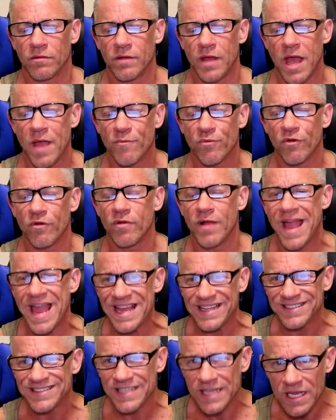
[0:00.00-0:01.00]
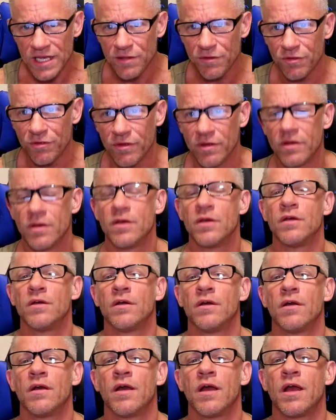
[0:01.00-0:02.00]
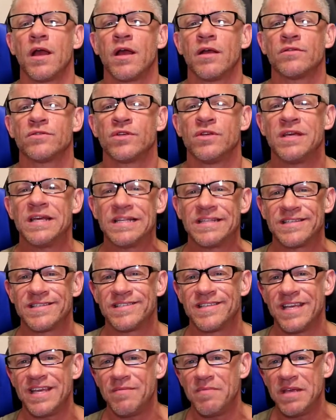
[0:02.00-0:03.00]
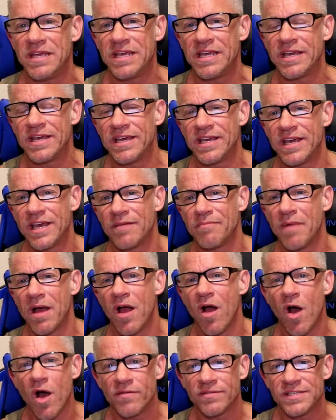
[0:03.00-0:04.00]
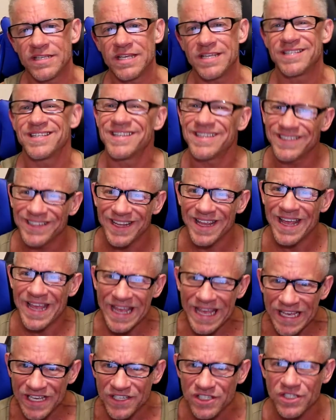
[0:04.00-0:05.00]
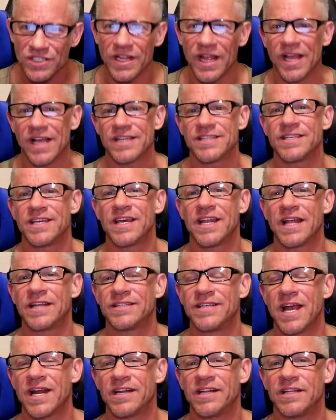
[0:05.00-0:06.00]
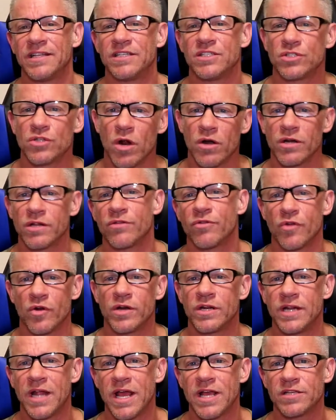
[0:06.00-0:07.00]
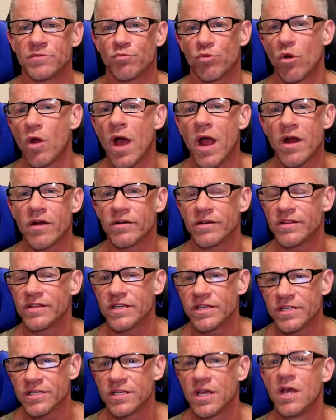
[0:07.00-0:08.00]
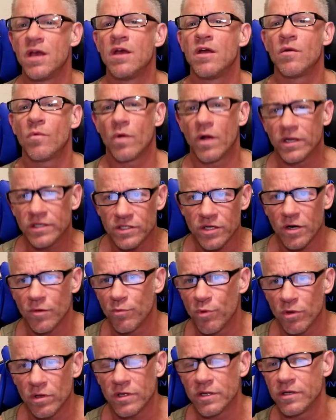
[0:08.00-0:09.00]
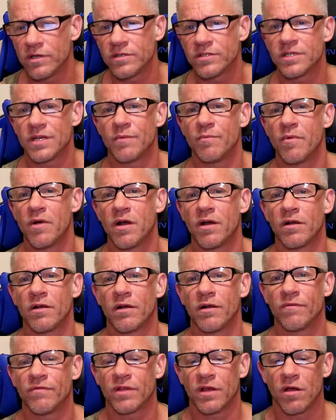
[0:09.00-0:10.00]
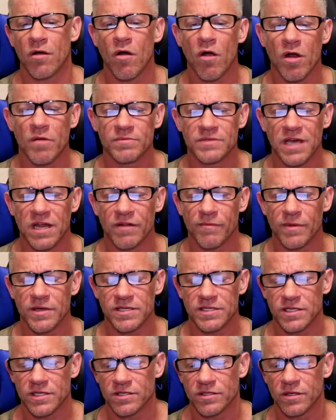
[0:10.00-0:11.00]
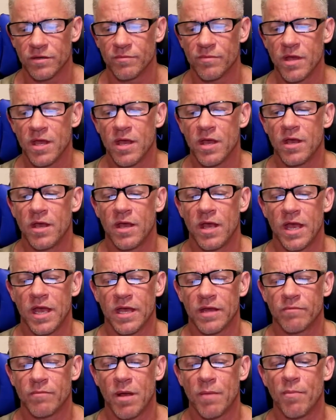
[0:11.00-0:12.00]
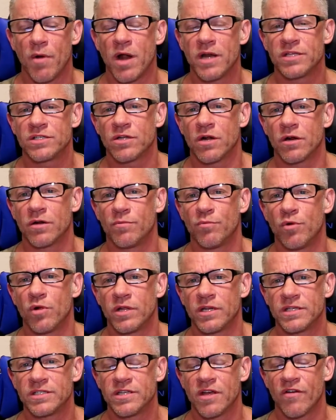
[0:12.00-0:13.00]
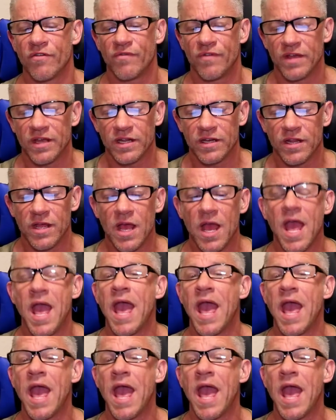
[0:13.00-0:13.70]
April 18th. So you get to see me at my off-season-ish. Like I said, I technically started 30 days prior to this, where I started pulling some of the carbs out of my system, and my body started pulling itself in.